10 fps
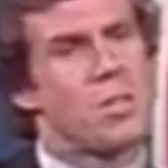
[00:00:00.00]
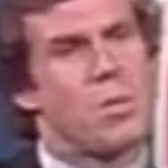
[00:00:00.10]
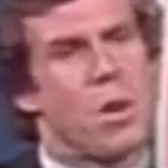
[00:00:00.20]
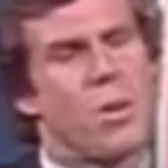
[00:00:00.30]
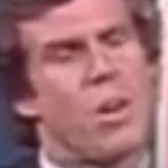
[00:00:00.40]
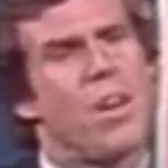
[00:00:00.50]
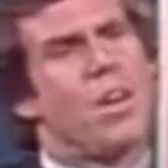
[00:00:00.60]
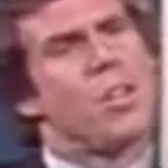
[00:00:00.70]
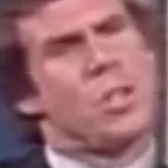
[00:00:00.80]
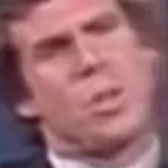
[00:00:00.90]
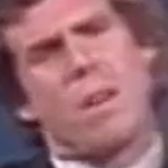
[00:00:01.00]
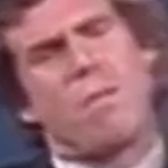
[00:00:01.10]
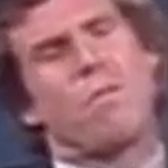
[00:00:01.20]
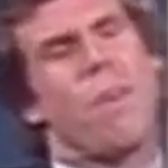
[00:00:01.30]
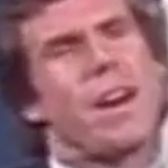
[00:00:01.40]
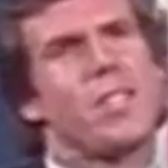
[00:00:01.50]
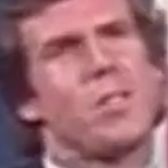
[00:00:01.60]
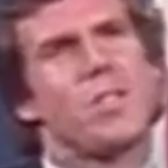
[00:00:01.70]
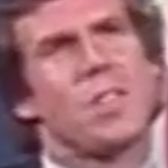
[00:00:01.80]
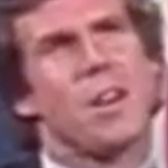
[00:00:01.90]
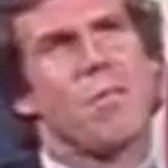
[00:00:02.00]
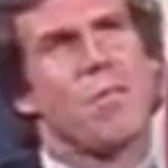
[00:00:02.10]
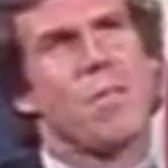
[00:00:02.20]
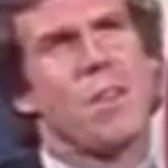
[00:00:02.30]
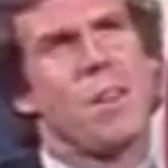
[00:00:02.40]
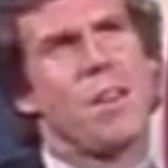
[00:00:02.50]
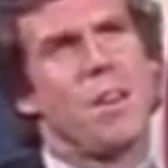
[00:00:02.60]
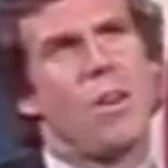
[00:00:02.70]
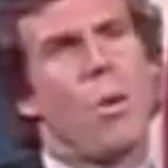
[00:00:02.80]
and so much has grown, do you ever find yourself